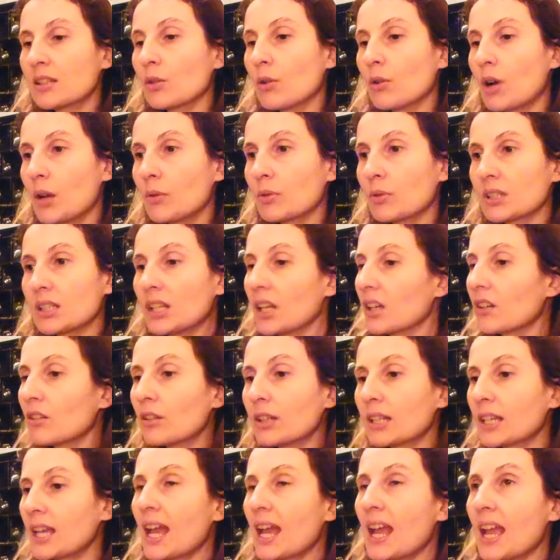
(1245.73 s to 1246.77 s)
So I was like,
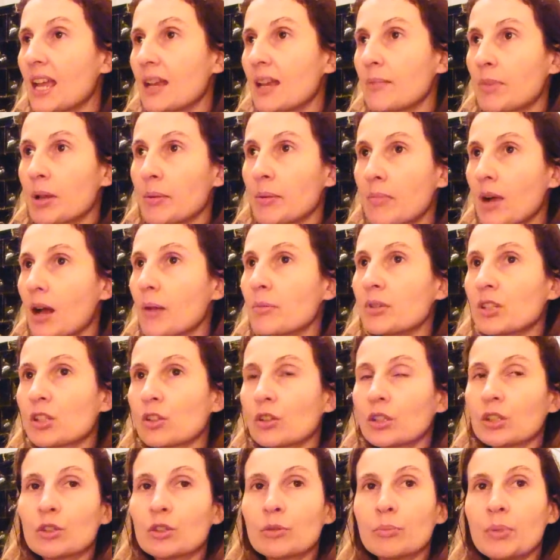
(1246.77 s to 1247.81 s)
okay, my mom is
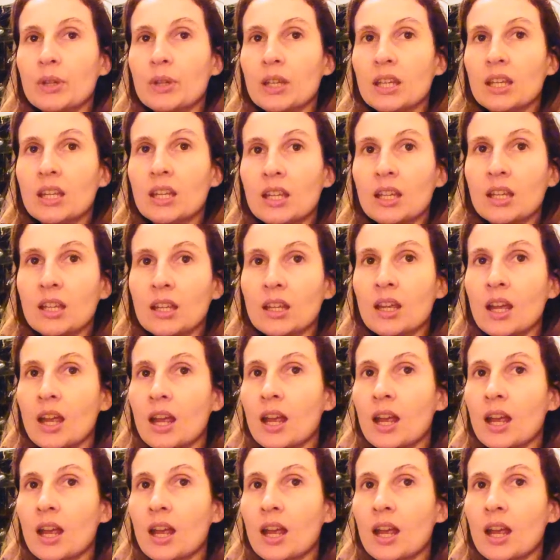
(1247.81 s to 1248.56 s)
going to be